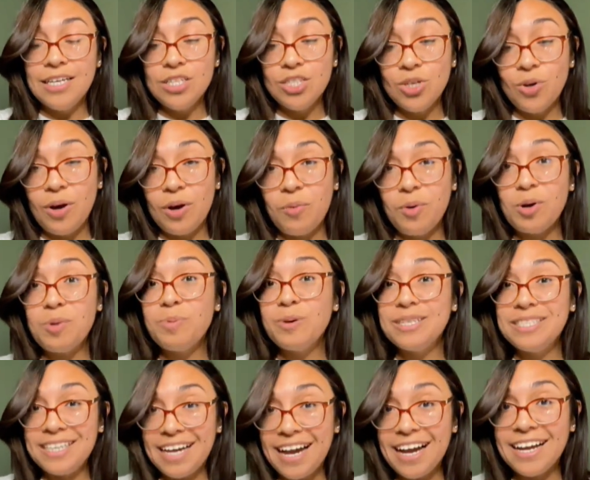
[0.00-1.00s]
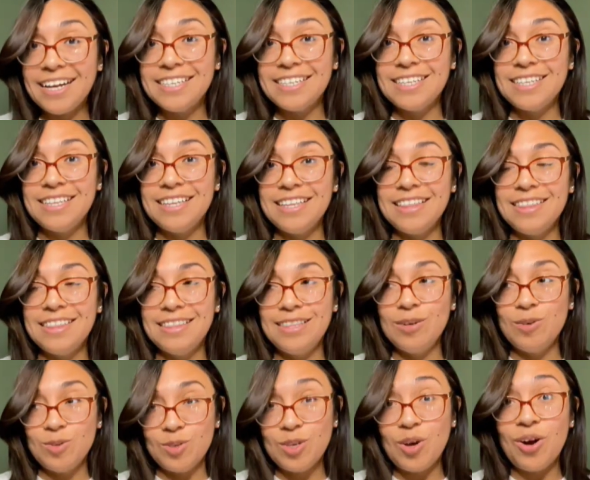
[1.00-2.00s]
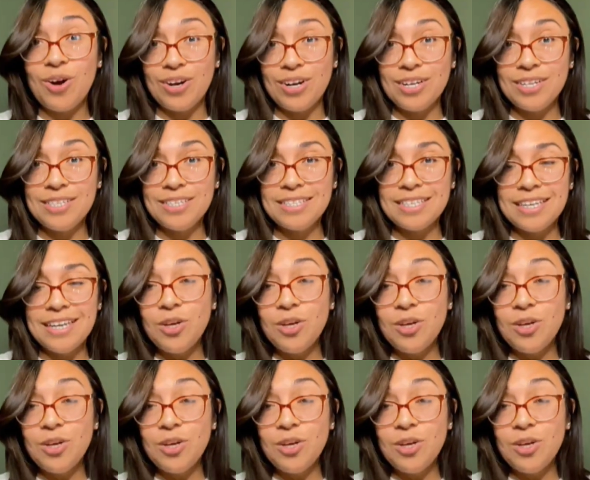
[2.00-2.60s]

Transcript: So I want to protect those cards.